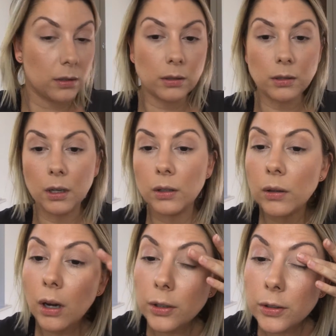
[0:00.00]
So
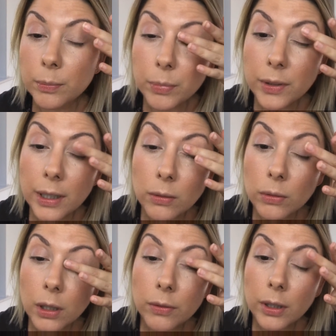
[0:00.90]
I just put that
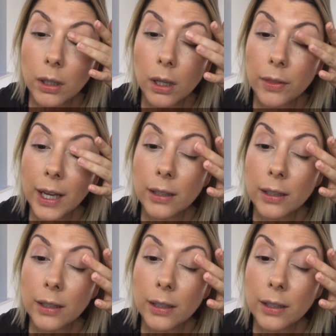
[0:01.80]
all over the eye like that,